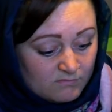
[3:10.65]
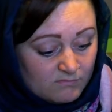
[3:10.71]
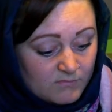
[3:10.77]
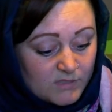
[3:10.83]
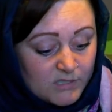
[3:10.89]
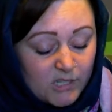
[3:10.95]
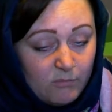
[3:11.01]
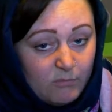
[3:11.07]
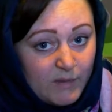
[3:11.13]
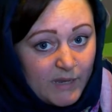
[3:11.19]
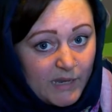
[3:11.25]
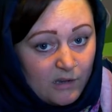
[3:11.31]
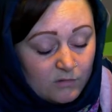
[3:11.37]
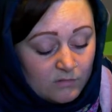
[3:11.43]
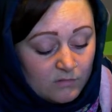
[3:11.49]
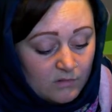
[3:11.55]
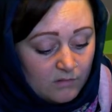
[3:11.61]

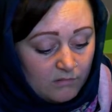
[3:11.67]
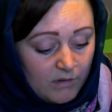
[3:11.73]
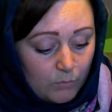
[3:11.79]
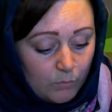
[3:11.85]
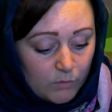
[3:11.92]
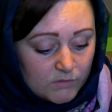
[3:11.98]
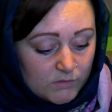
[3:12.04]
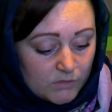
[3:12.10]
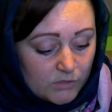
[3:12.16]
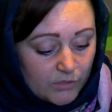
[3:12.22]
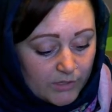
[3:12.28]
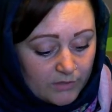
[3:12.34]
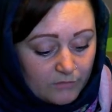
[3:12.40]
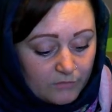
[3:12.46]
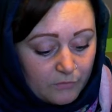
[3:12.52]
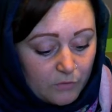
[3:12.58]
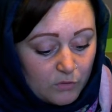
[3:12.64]
Somehow I wasn't
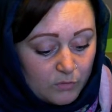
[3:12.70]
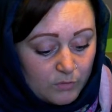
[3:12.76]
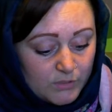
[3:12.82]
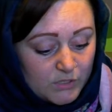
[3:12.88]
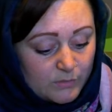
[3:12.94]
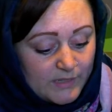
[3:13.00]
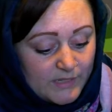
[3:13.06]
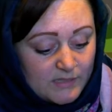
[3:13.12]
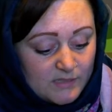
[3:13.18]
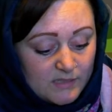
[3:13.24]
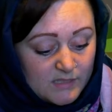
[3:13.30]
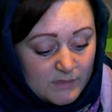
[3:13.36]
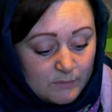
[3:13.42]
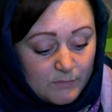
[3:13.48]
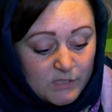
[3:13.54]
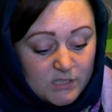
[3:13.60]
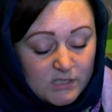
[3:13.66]
looking forward to it
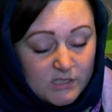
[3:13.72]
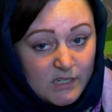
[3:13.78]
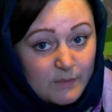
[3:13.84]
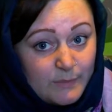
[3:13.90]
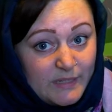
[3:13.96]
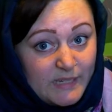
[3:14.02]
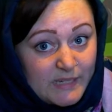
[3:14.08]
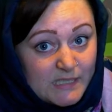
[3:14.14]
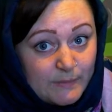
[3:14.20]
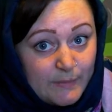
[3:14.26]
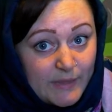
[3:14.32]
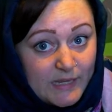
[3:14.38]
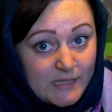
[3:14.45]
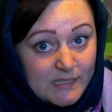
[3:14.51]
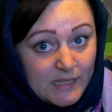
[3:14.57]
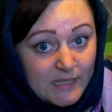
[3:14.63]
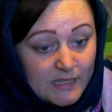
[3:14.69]
as much as I'd been
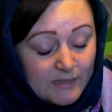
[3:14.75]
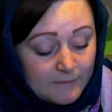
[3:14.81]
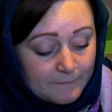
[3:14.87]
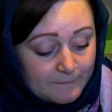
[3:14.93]
expecting.